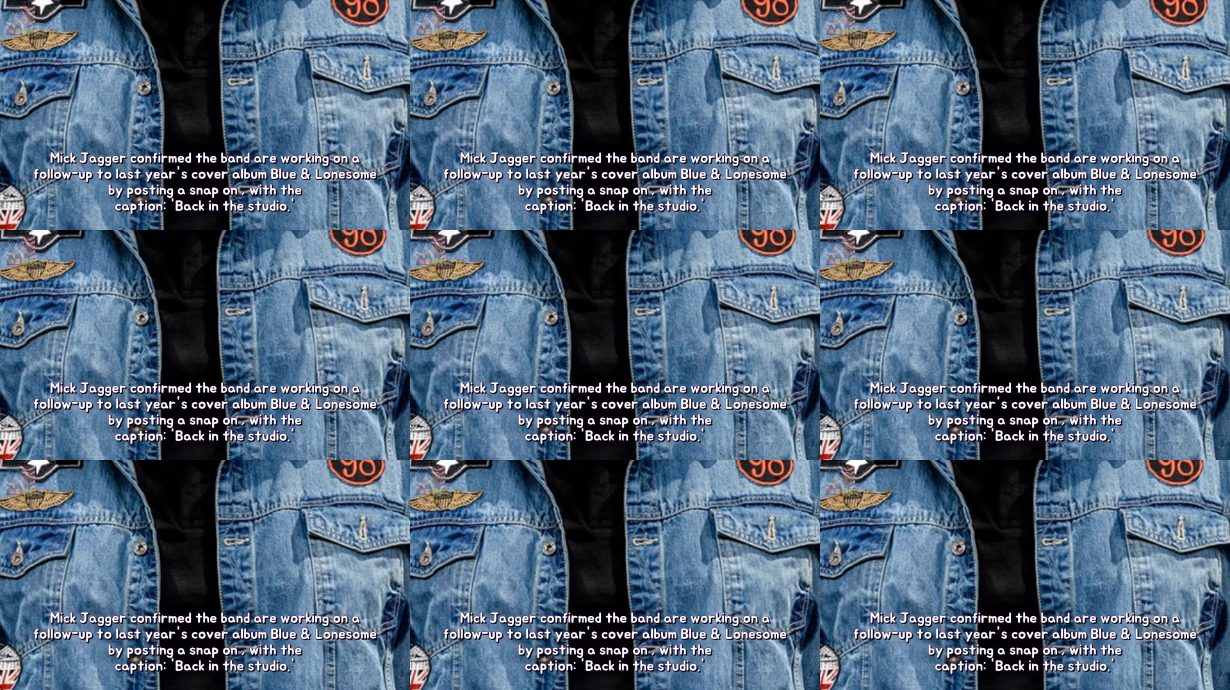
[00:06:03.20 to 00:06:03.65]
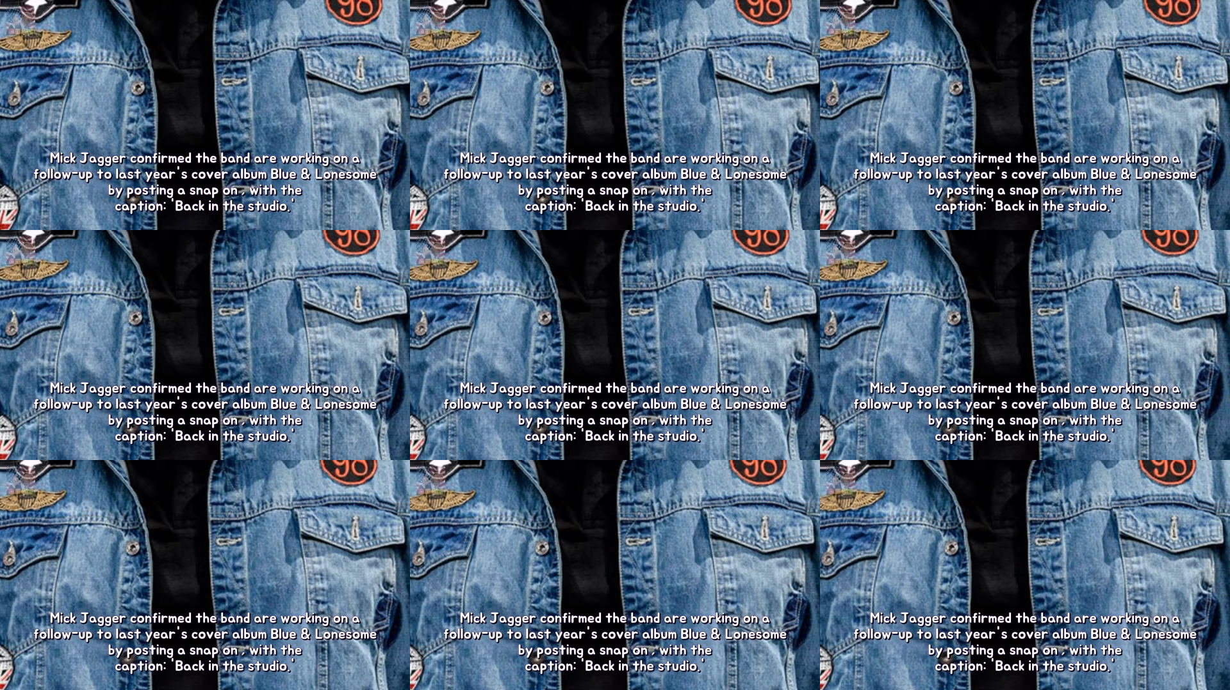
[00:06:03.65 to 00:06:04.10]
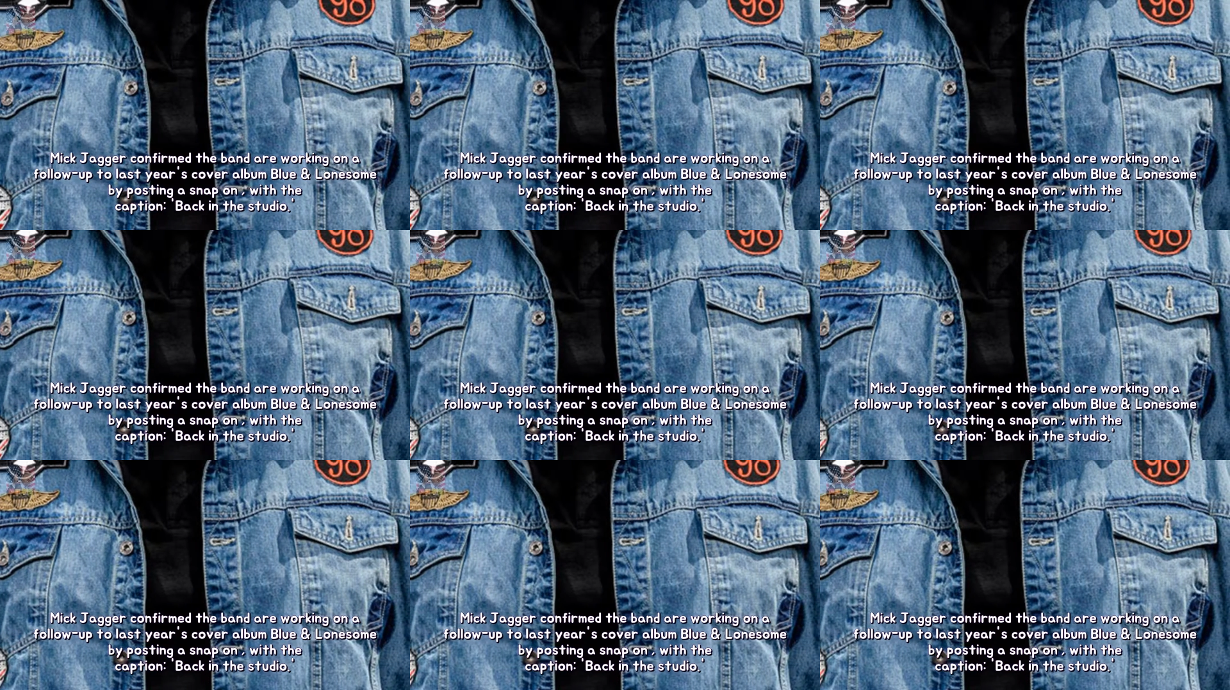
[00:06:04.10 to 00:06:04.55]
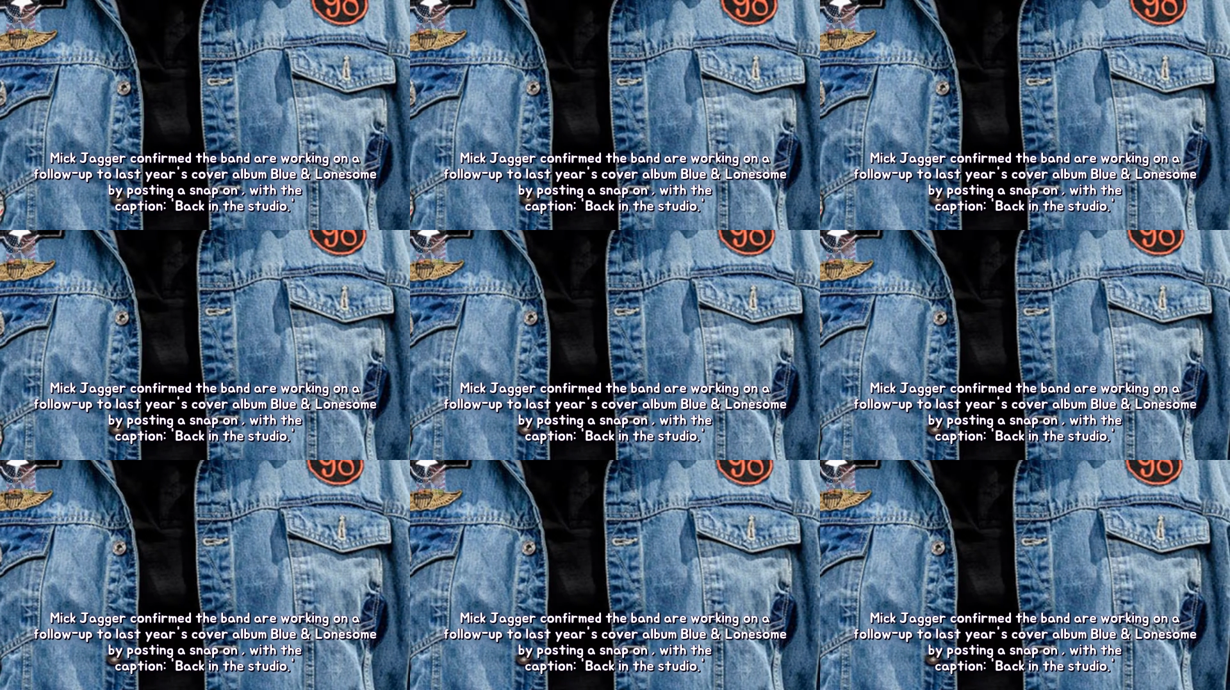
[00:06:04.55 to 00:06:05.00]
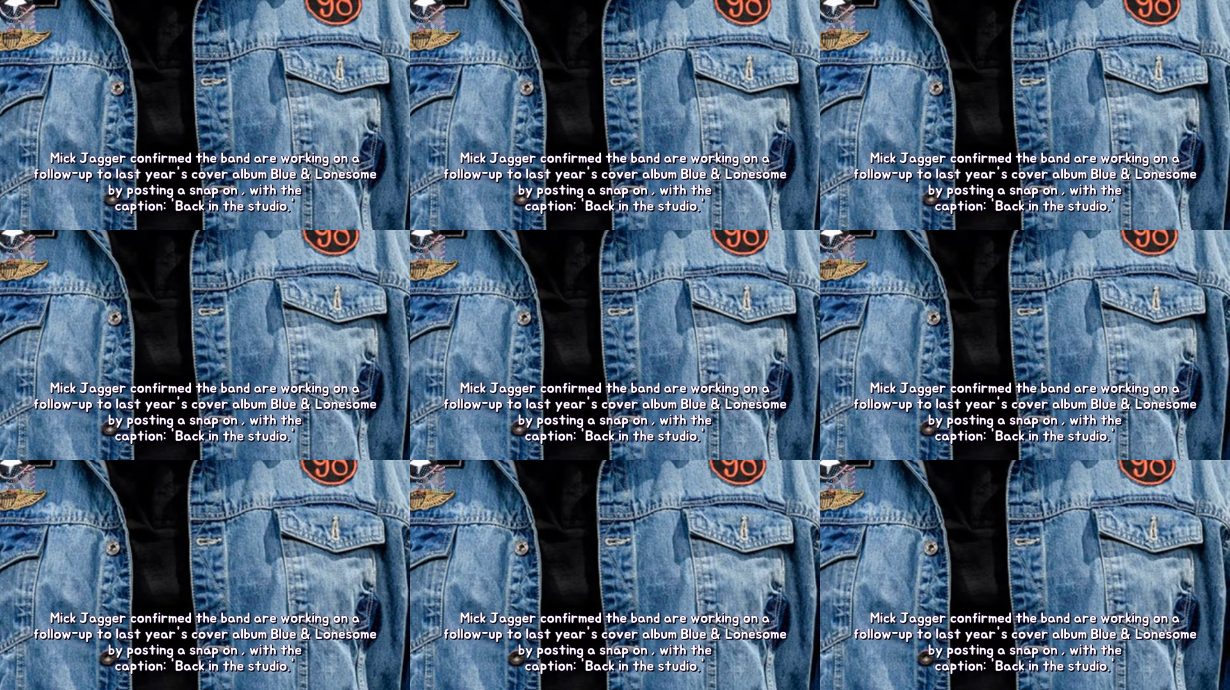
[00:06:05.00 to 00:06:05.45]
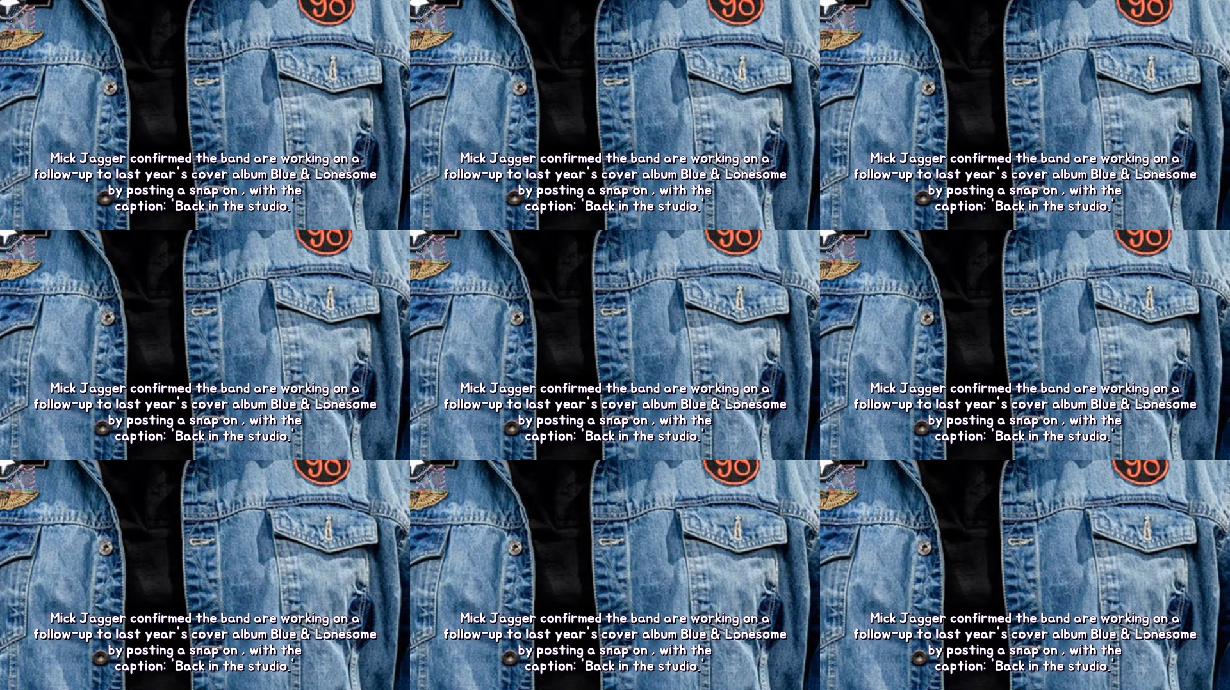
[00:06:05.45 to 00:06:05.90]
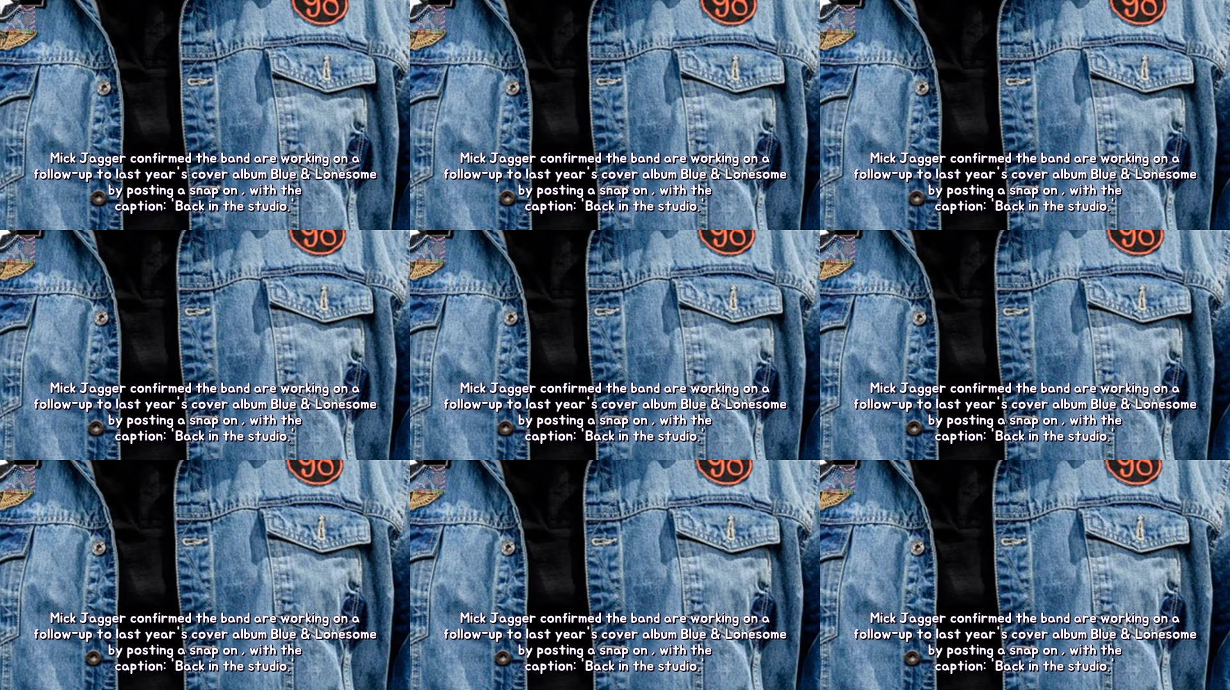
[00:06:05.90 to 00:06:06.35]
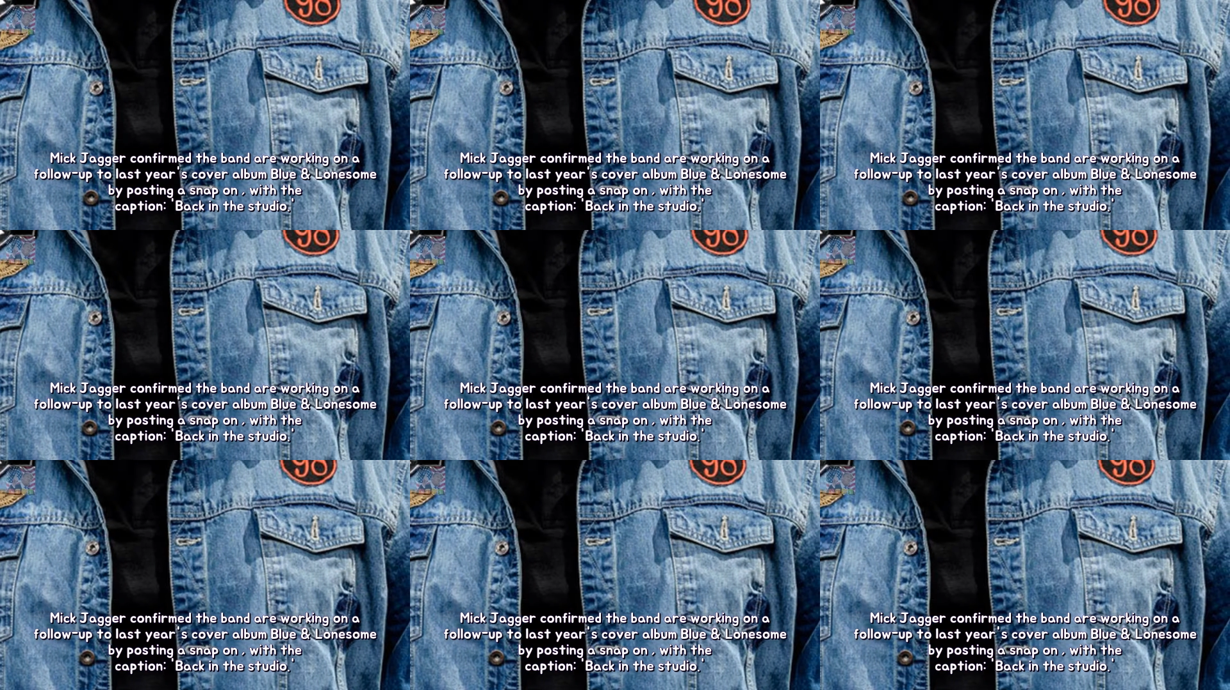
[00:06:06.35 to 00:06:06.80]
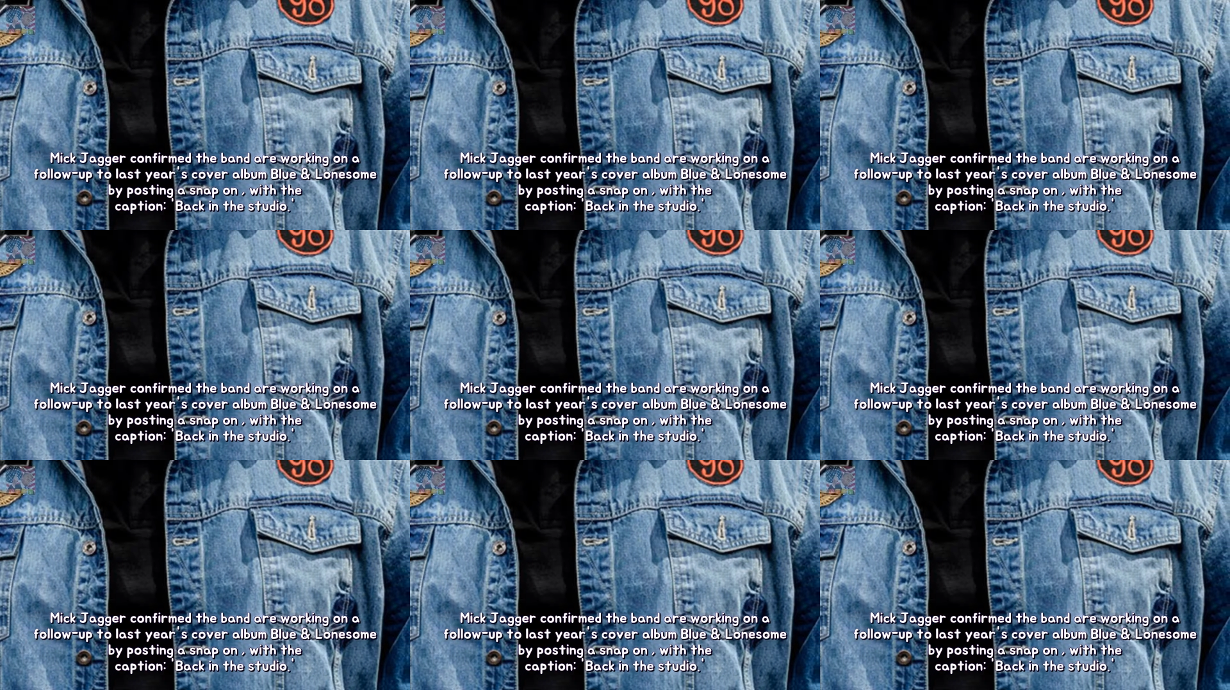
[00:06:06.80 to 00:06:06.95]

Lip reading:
No face is visible, so there are no lips to read.